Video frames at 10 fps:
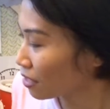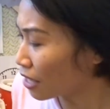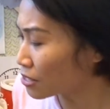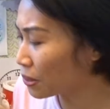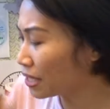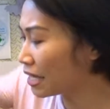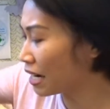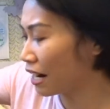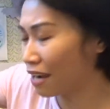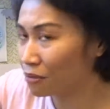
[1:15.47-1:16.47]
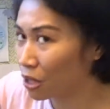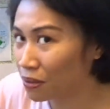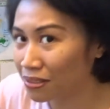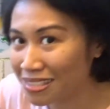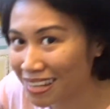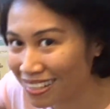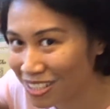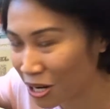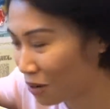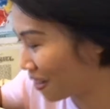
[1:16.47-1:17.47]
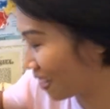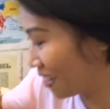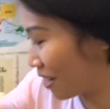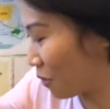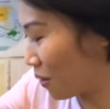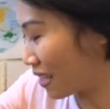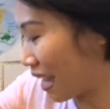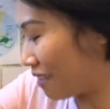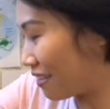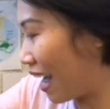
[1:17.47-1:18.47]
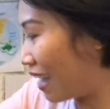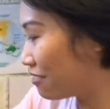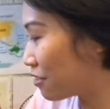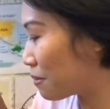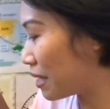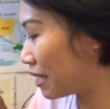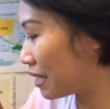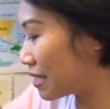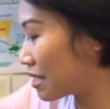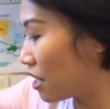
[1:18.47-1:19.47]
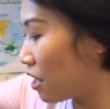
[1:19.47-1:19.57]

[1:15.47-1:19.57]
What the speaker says: So in here, I'm going to start showing, what I've had for my kids.